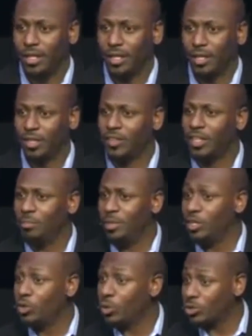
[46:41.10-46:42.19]
This can be
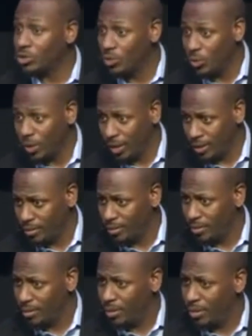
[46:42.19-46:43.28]
your story.
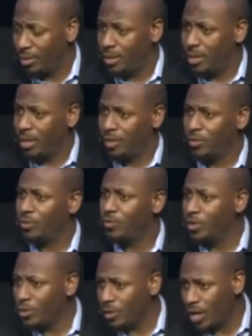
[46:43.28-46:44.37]
If you
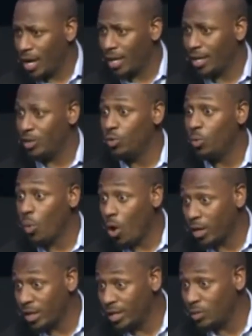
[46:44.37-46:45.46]
fear God and you
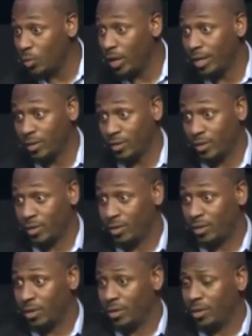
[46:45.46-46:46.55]
walk in his ways,
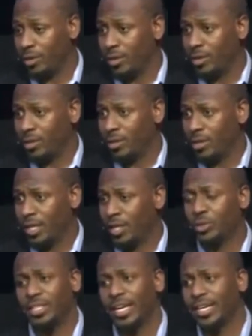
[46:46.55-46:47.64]
he'll
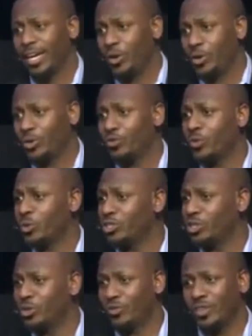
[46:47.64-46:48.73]
take care of your
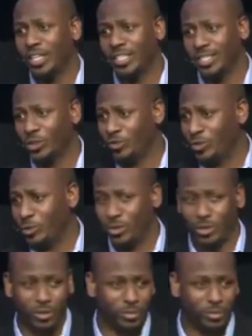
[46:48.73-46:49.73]
fortune, your feelings, and your future.